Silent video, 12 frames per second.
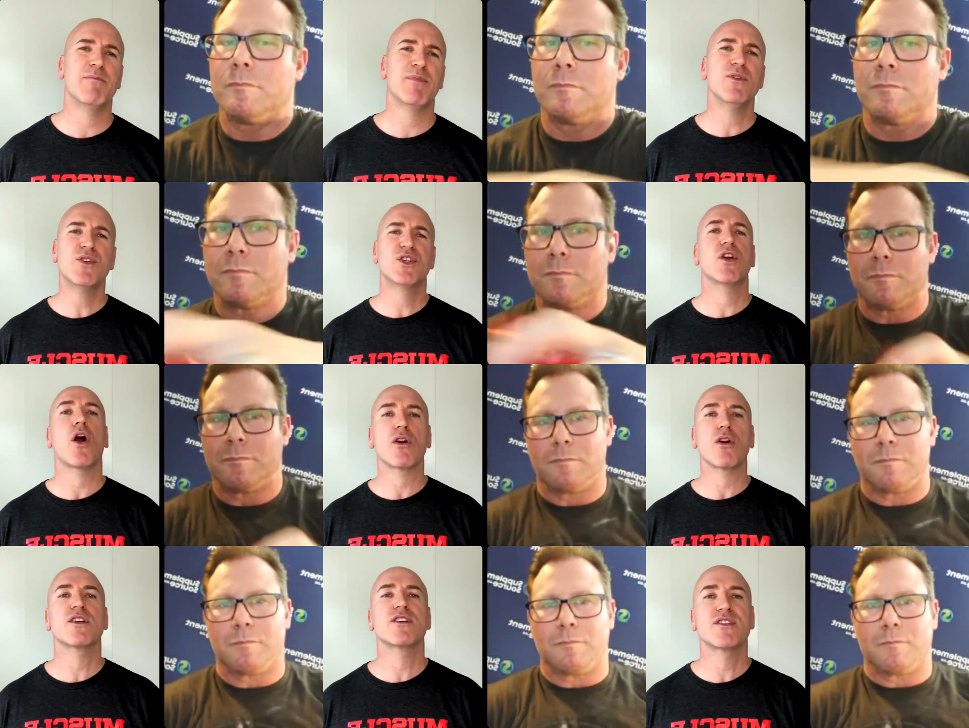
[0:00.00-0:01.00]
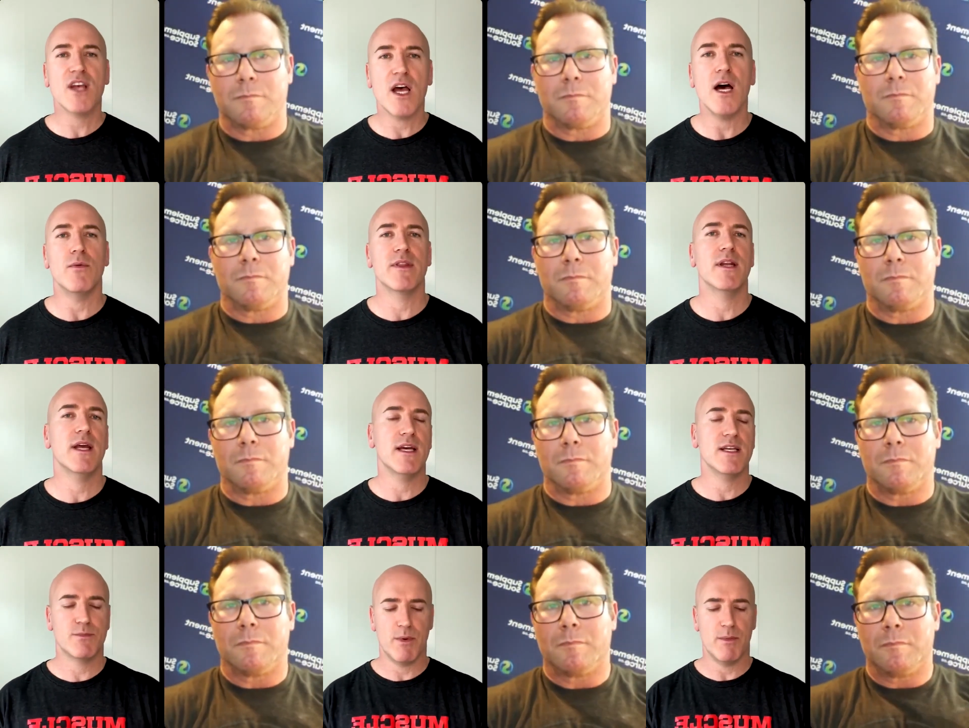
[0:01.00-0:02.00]
Speaker 1: Blue Sharks uh, with an S,
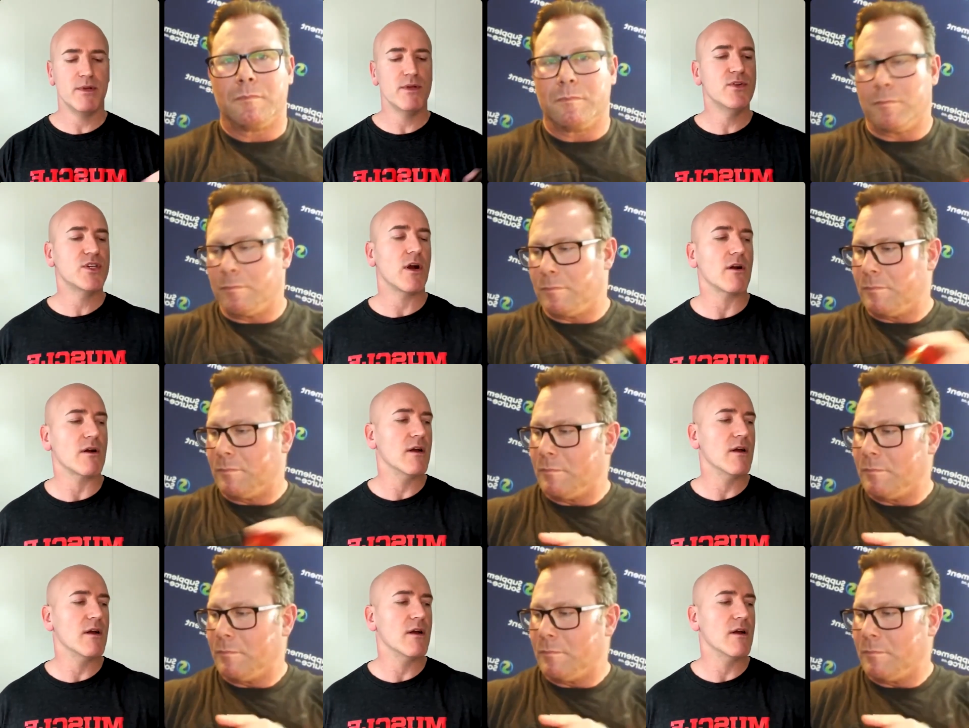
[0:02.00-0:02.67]
but Blue Shark.